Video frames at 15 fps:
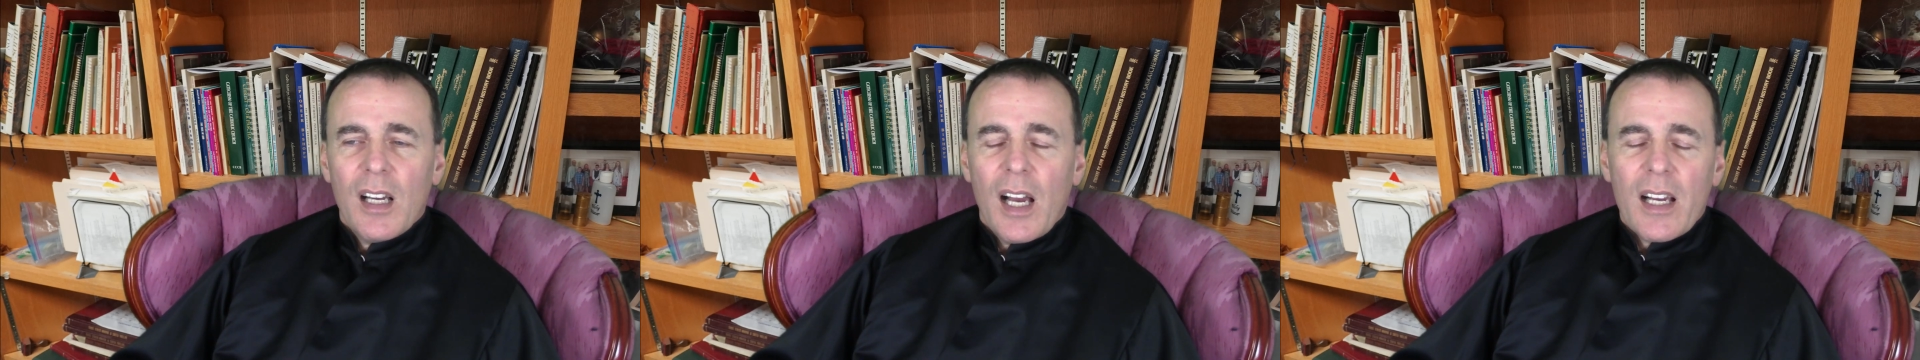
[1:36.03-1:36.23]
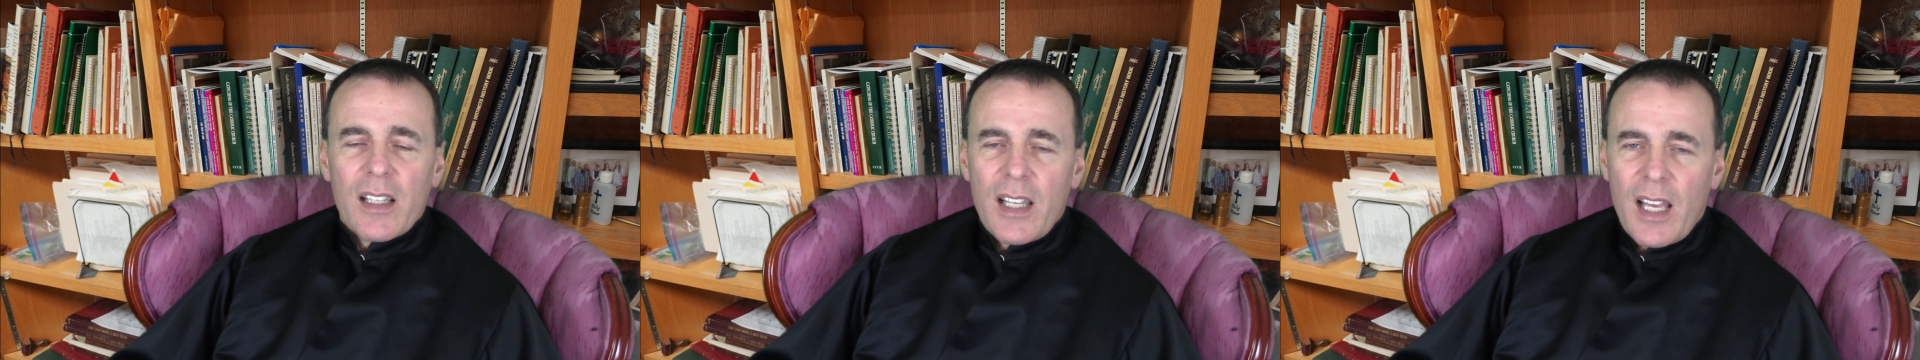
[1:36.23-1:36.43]

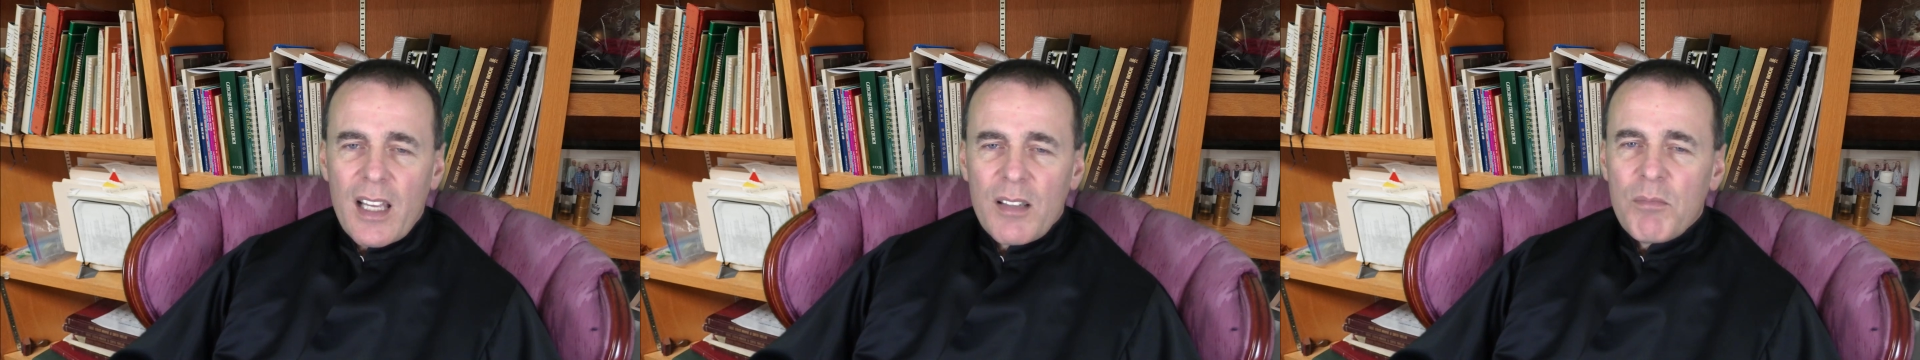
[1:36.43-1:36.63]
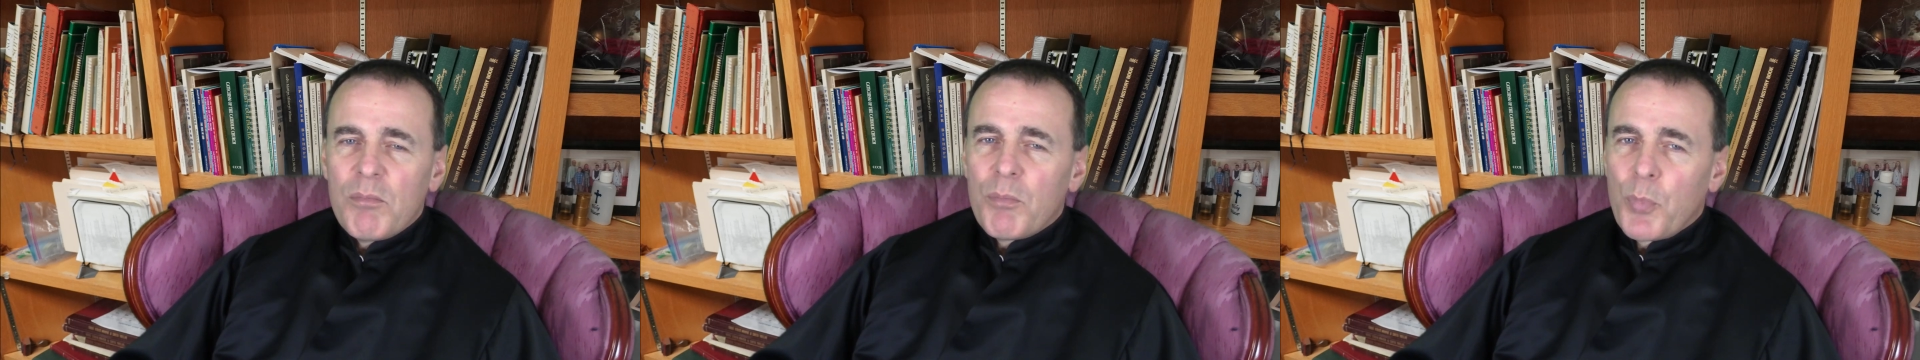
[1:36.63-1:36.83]

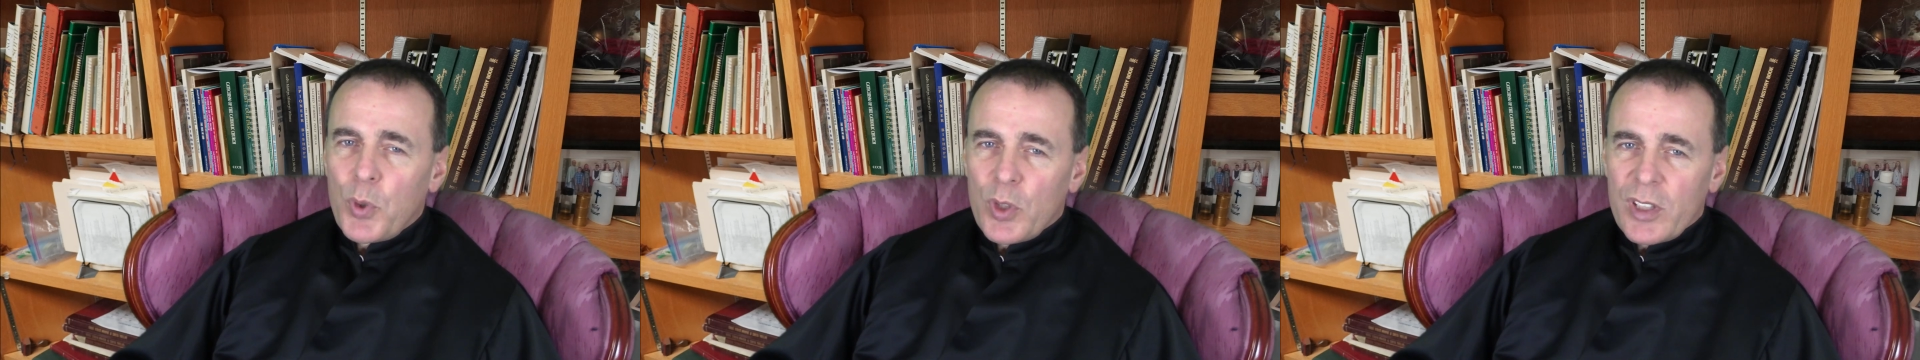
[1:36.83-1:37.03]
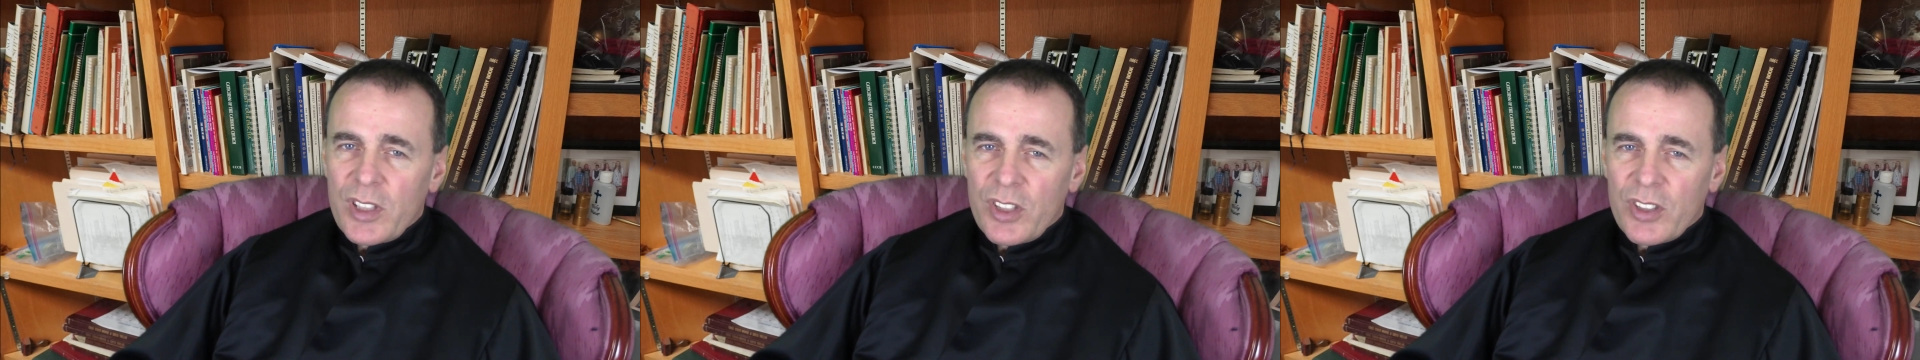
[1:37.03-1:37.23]
Again,
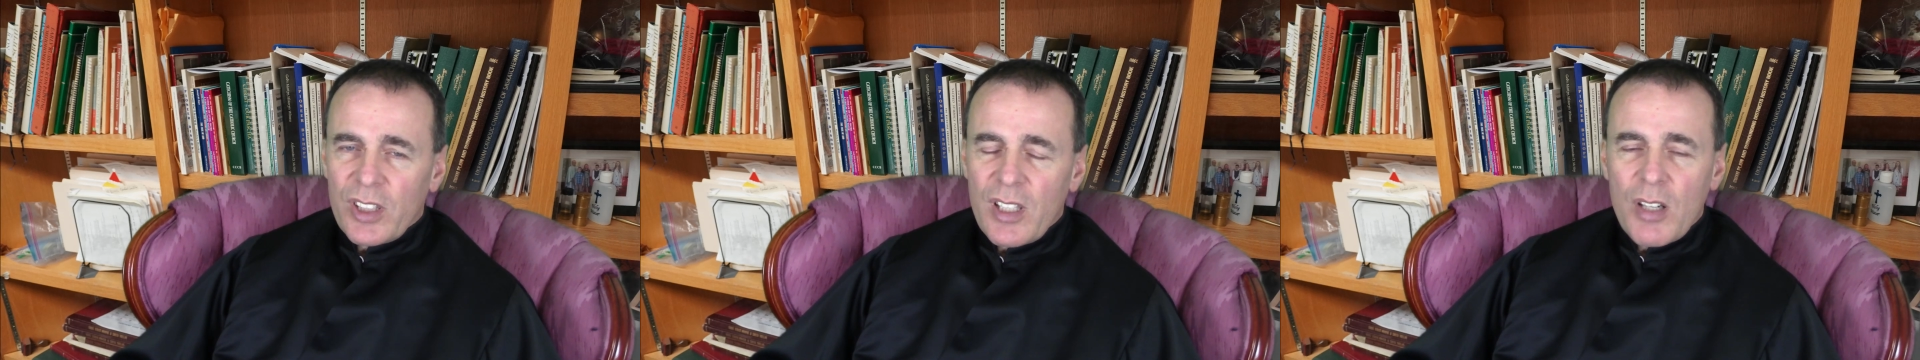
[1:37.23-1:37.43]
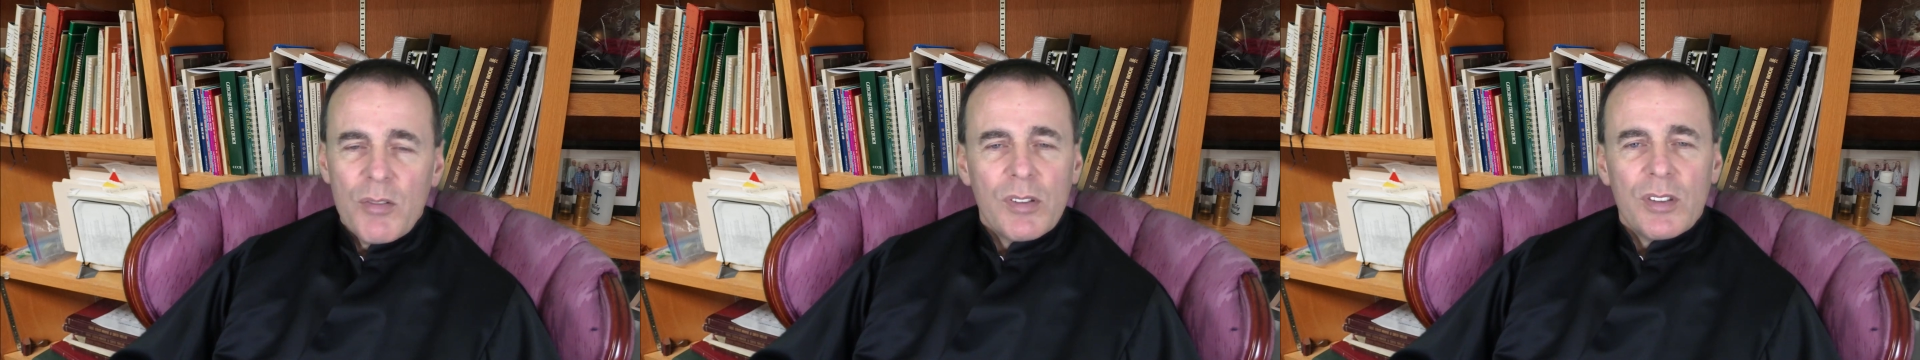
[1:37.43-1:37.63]
poor
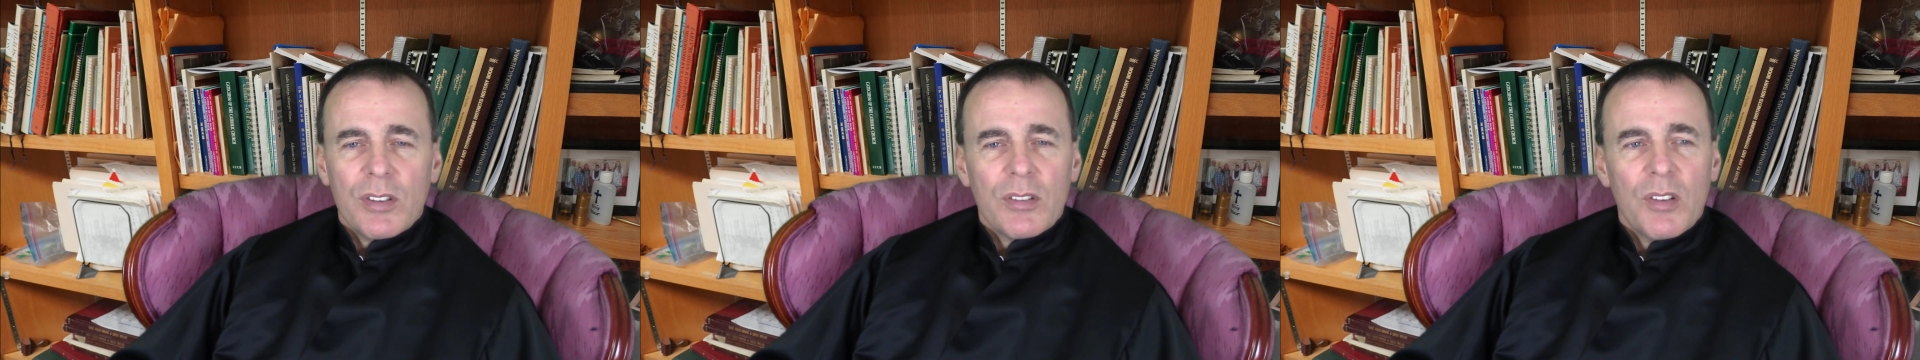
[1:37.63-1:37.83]
turnout,